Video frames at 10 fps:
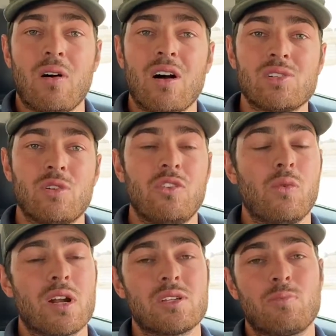Also, if you
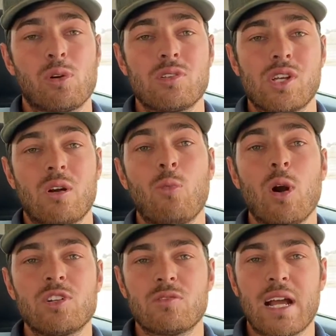want to support the channel
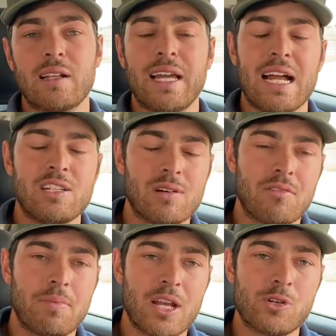more directly, I do have
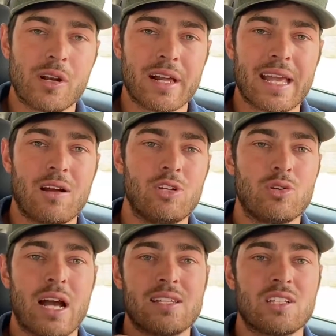a Patreon account. You
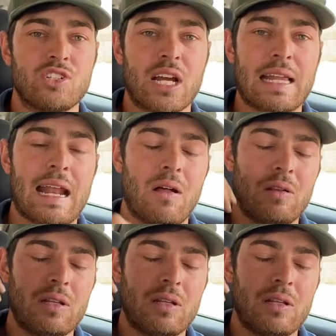guys can check that out.